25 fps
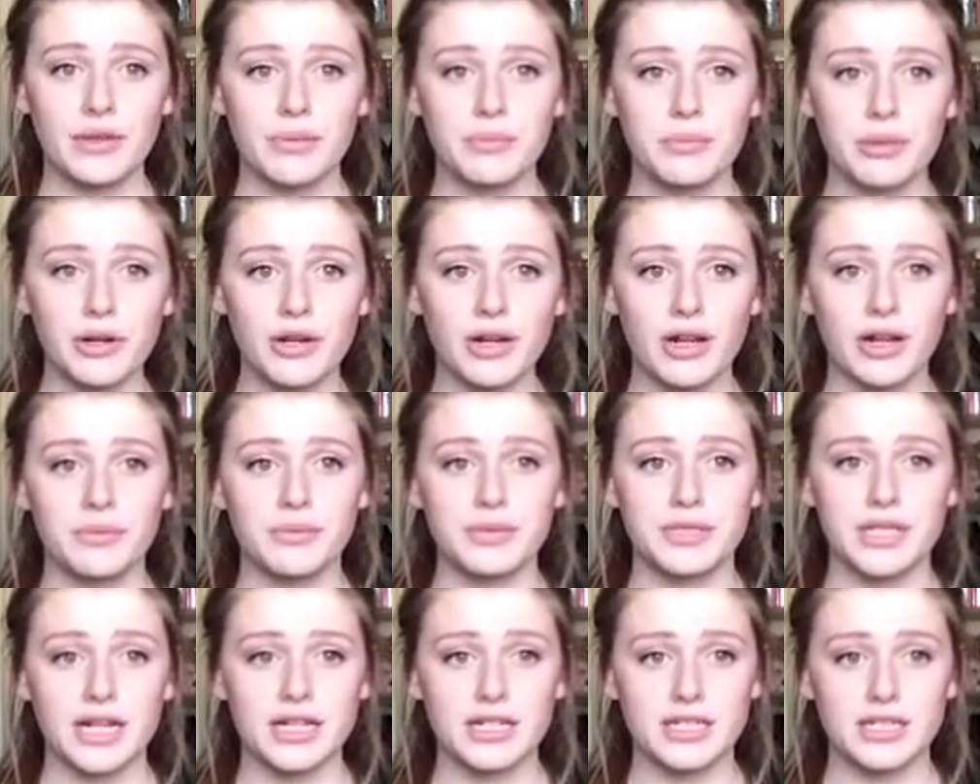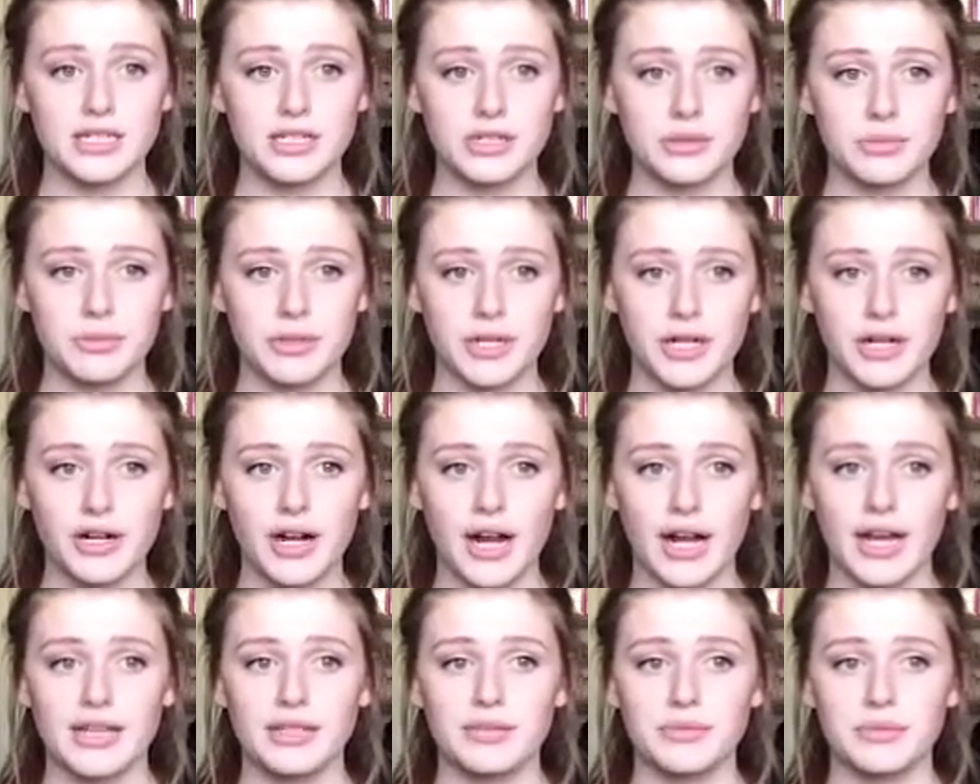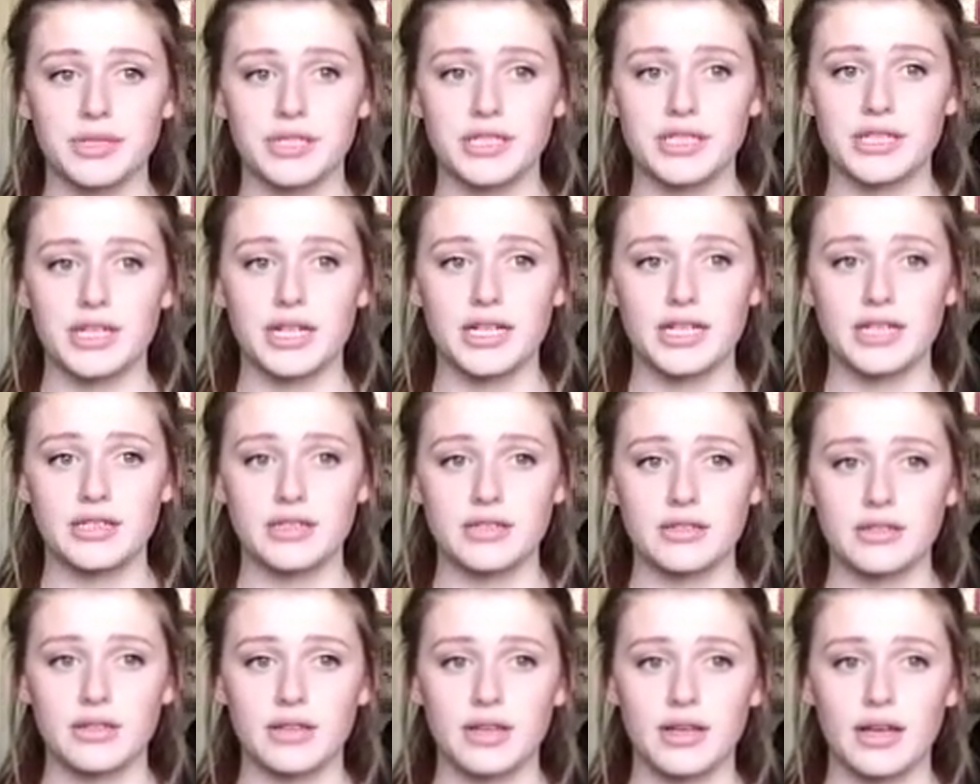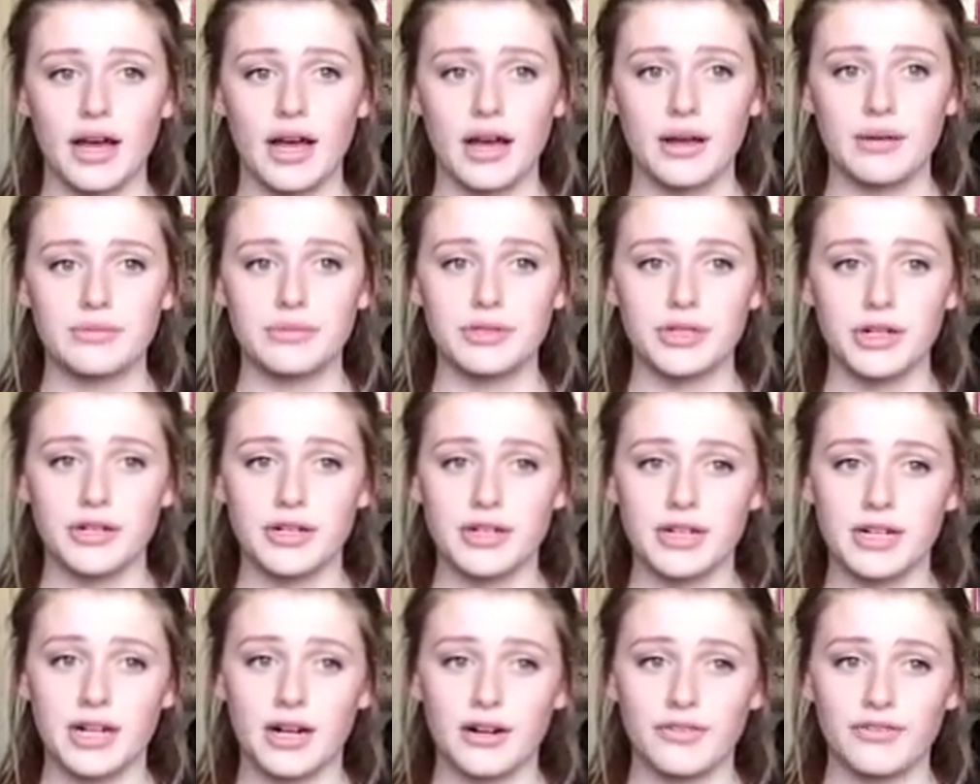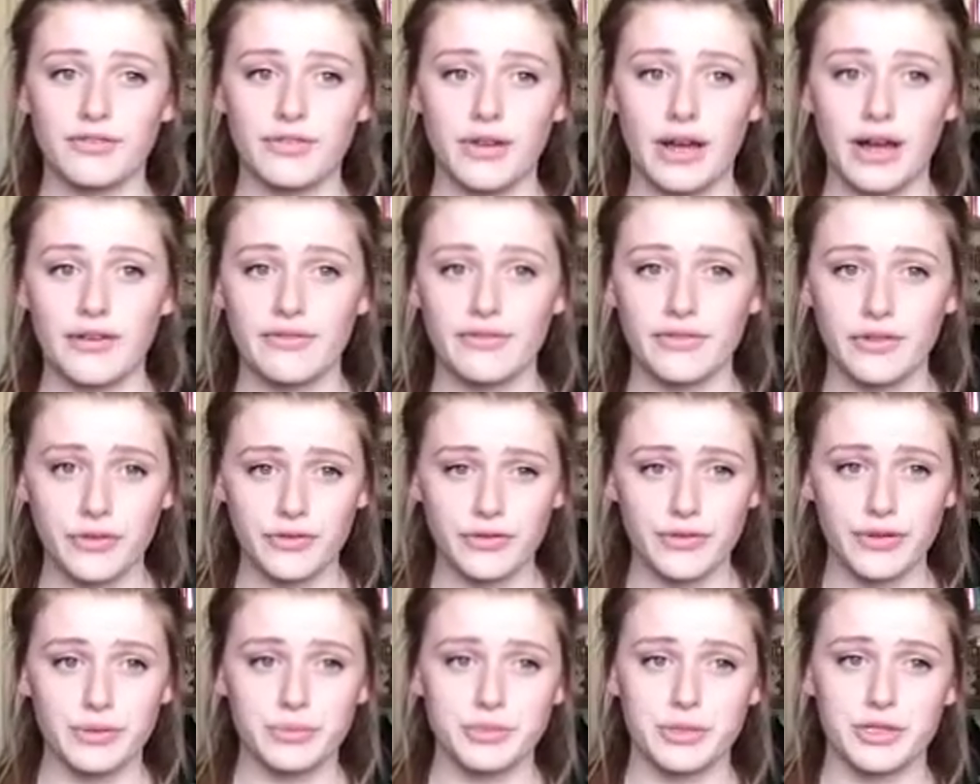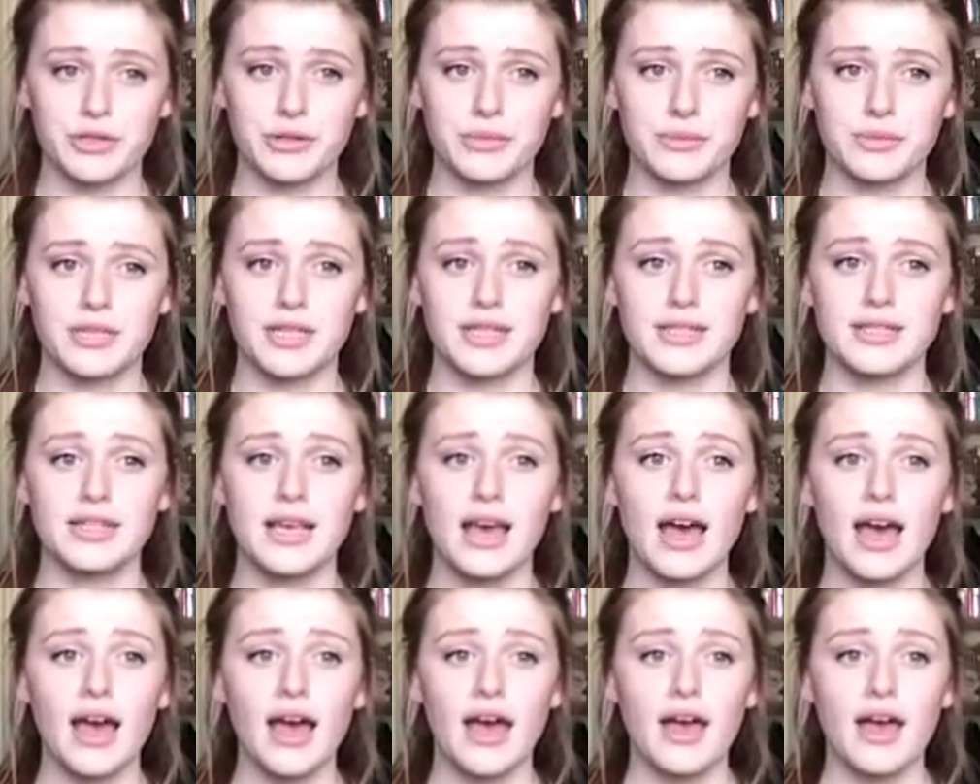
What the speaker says: plotline was actually to progress, which is shown in our full film synopsis,